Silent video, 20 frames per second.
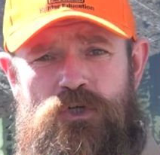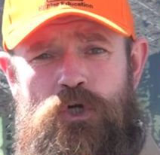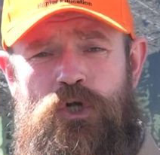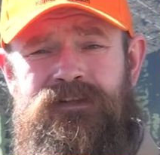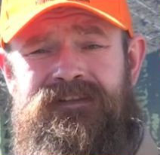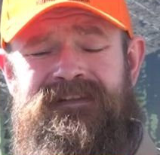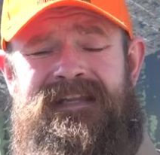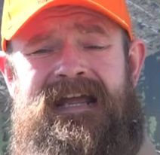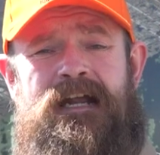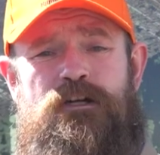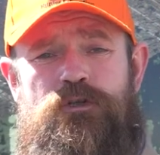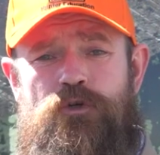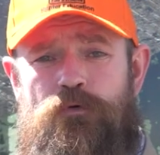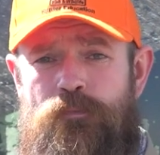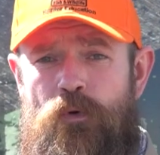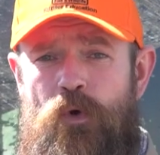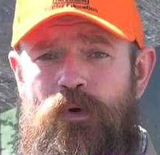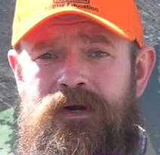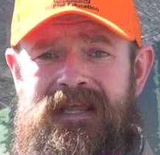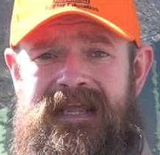called natural
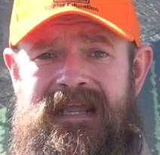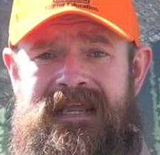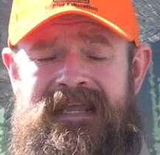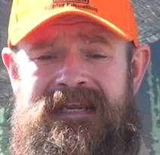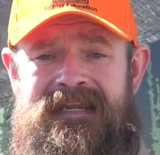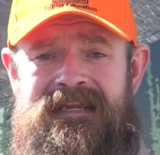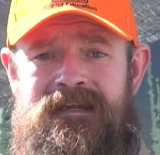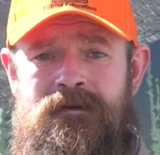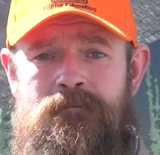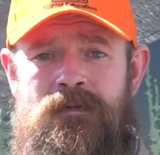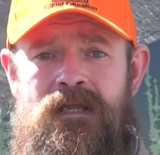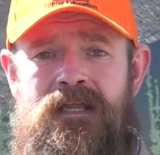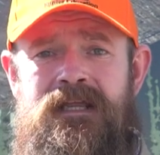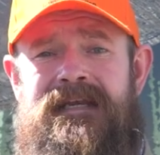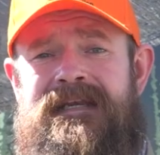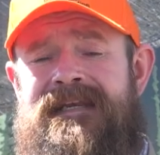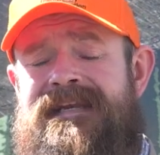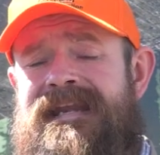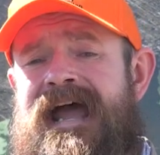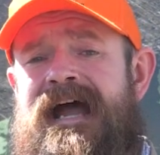point of aim,
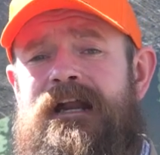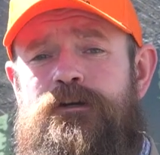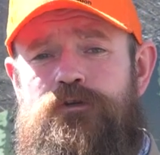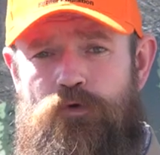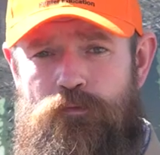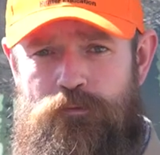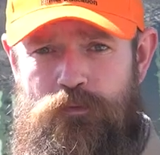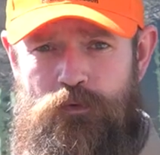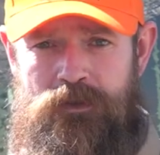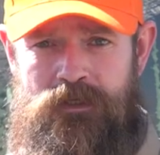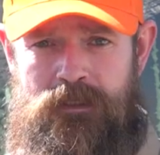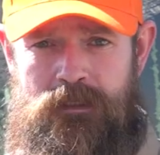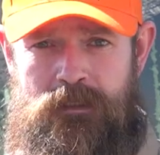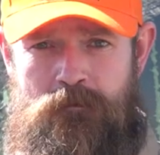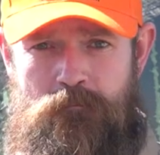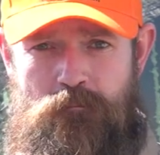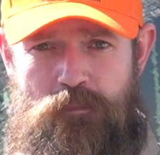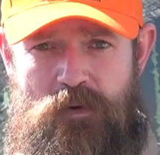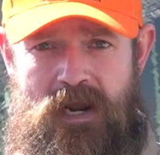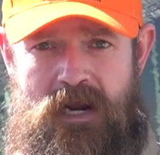natural point of
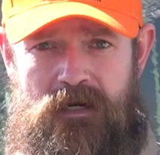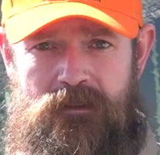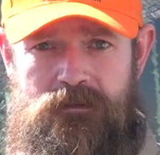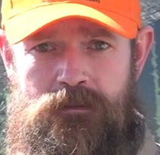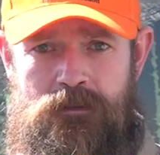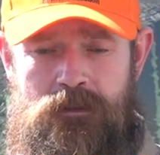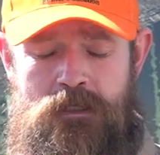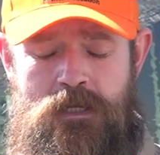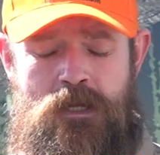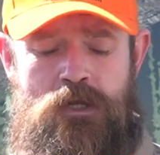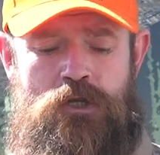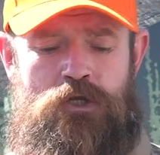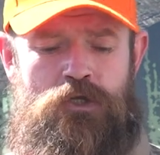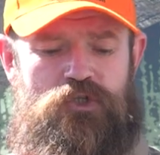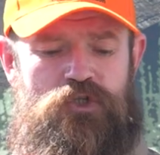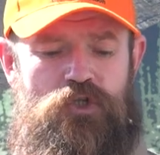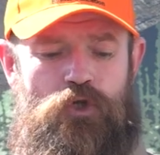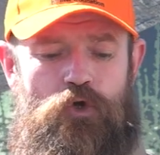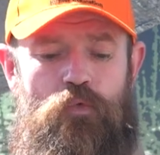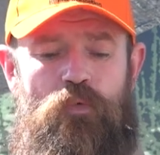impact.
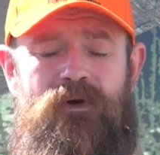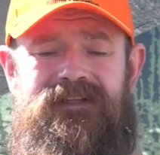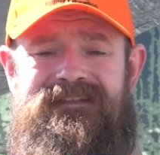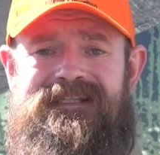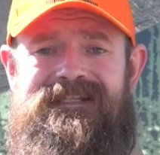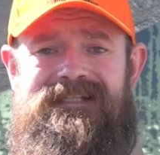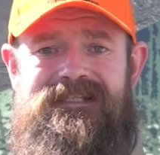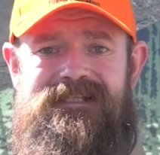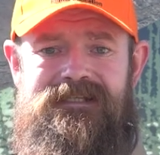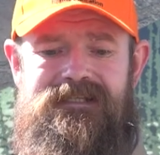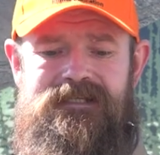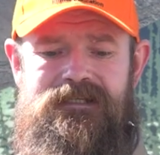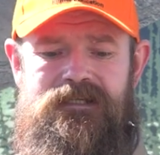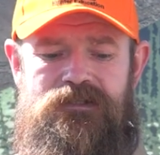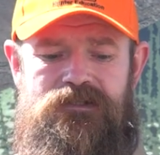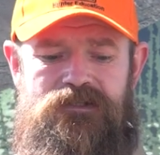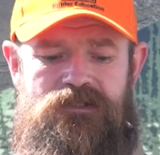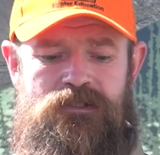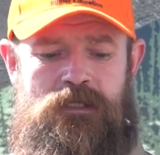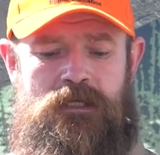So what this
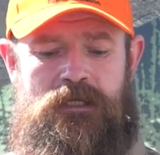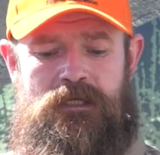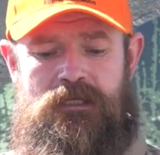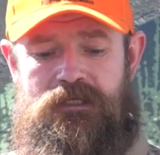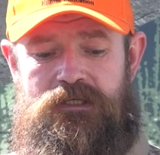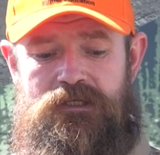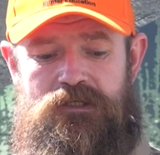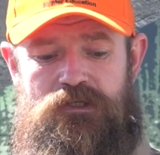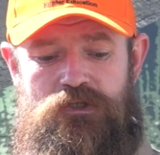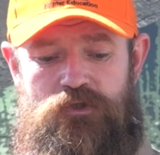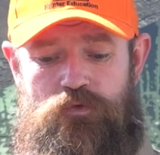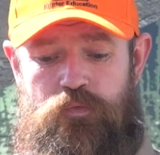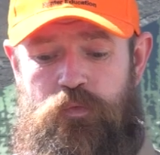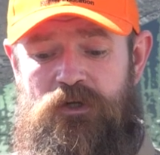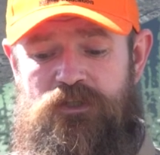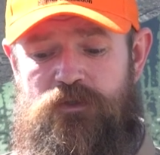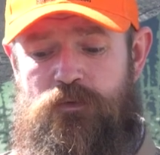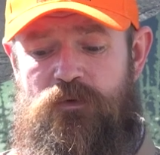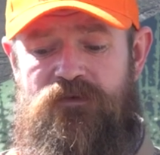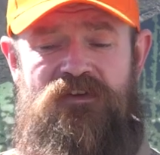is
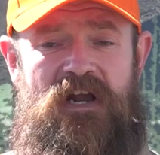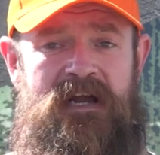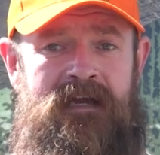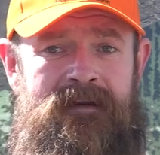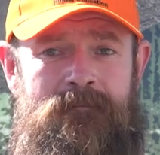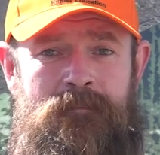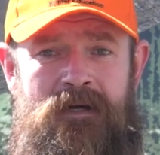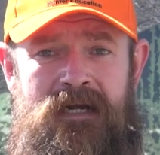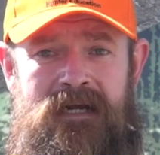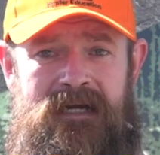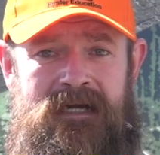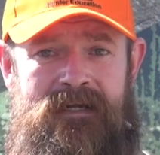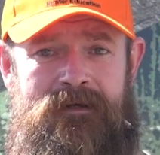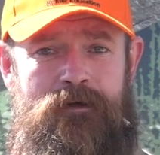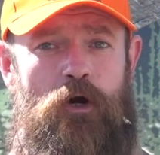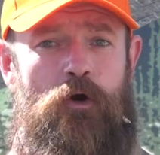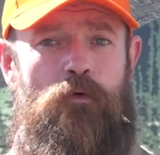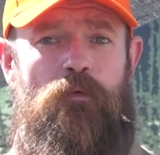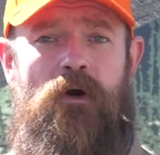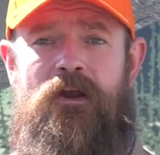once we've gotten behind
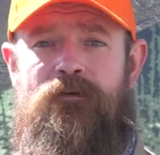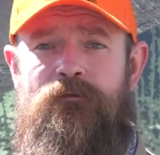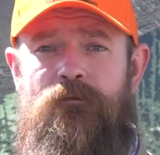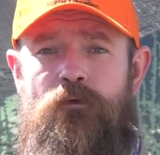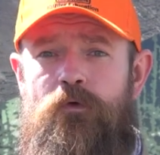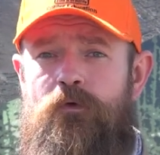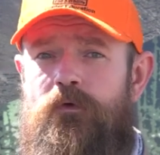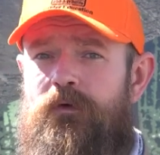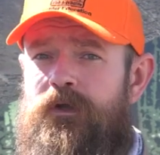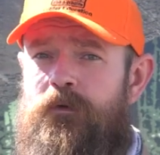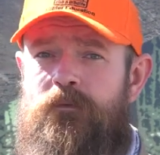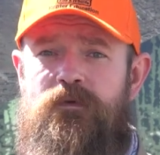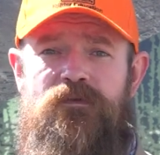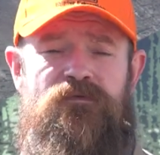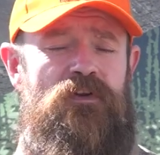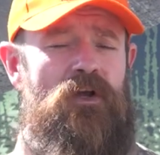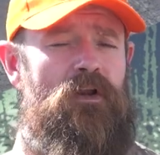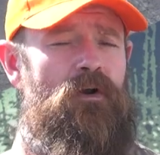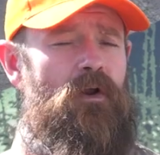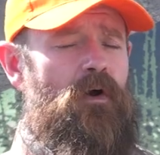our rifle and we've
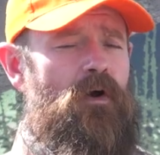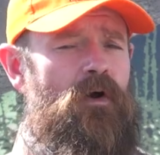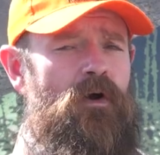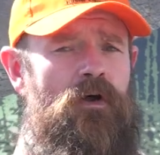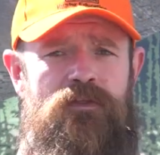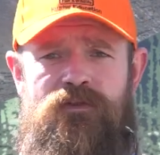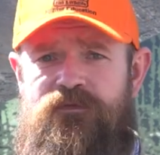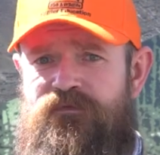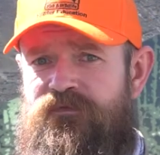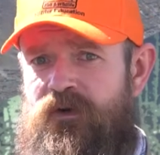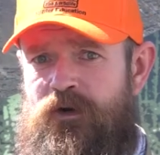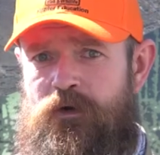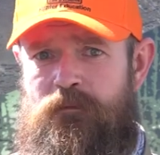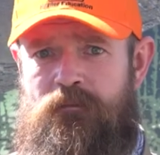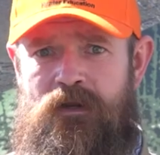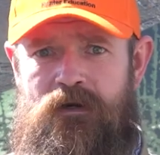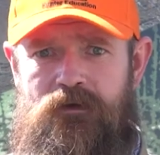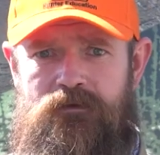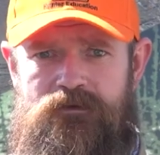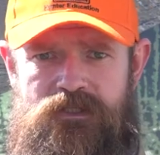done all the
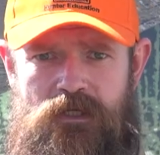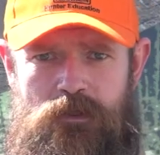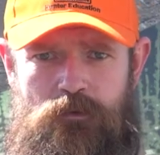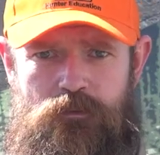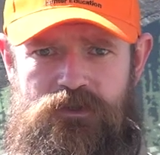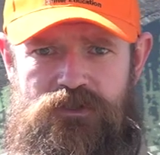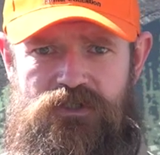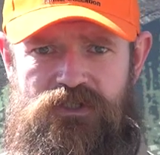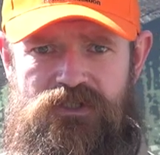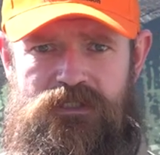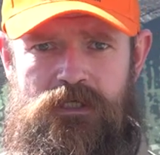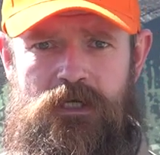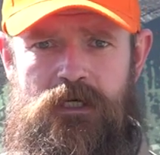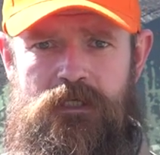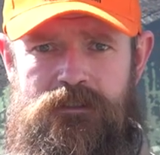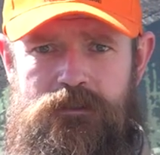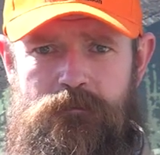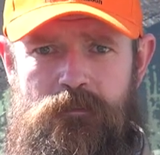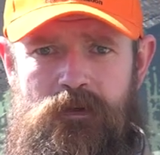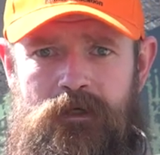fundamentals like we just
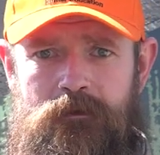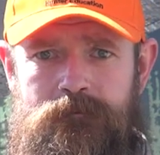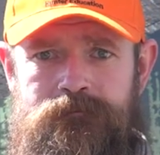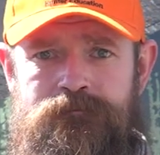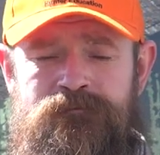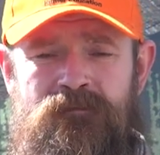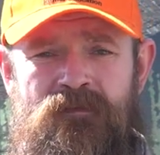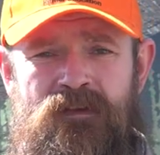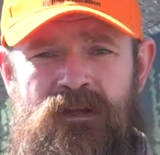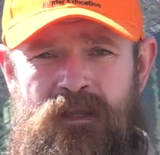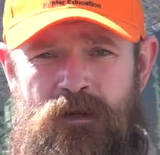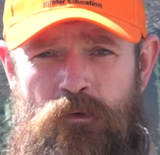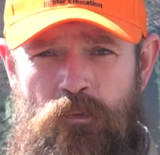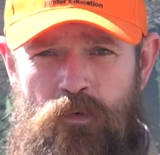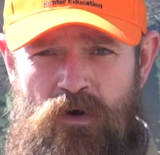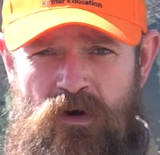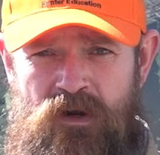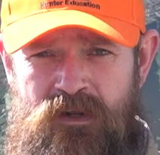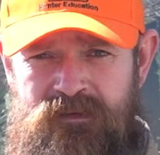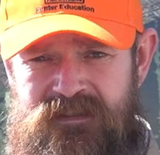talked about, and
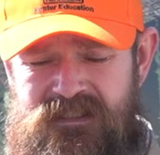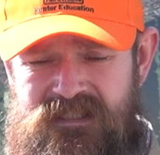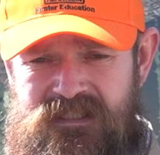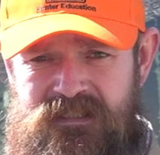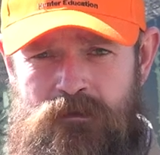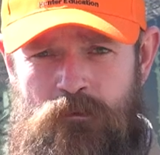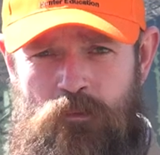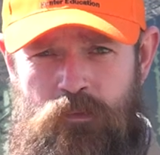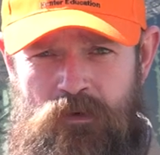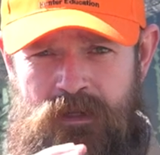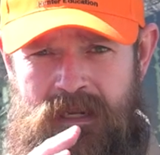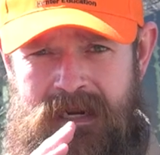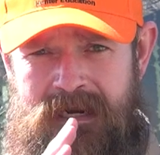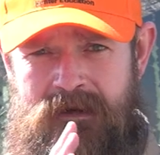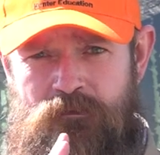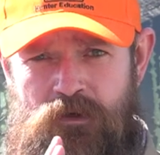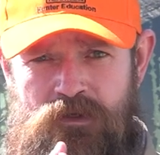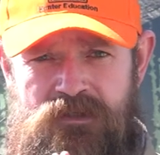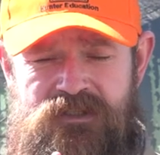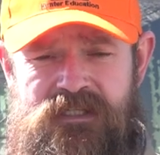we
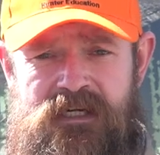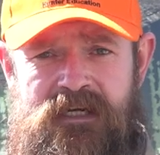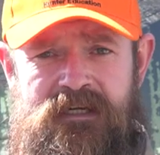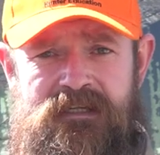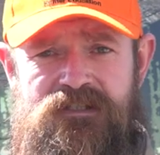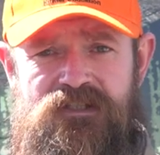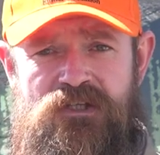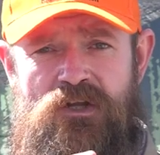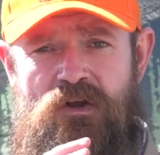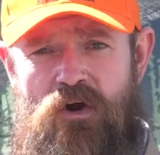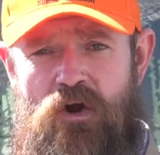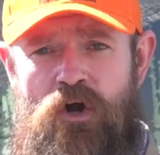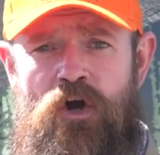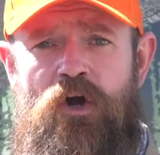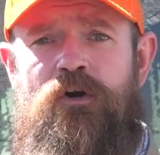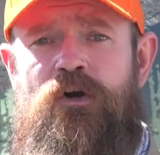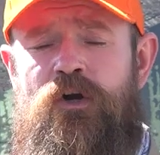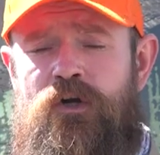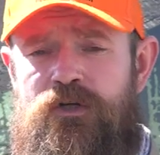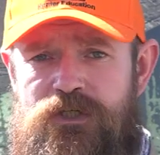have our sights
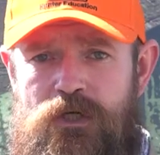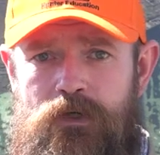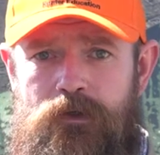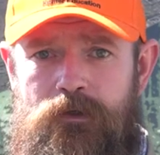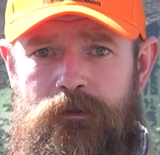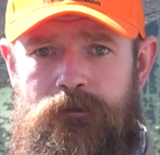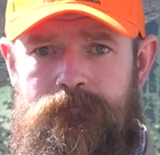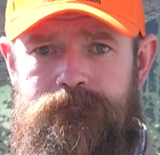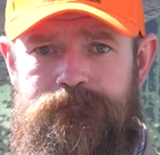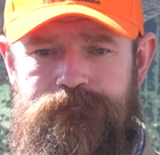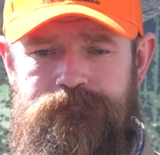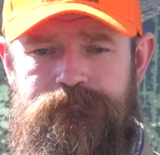on our target.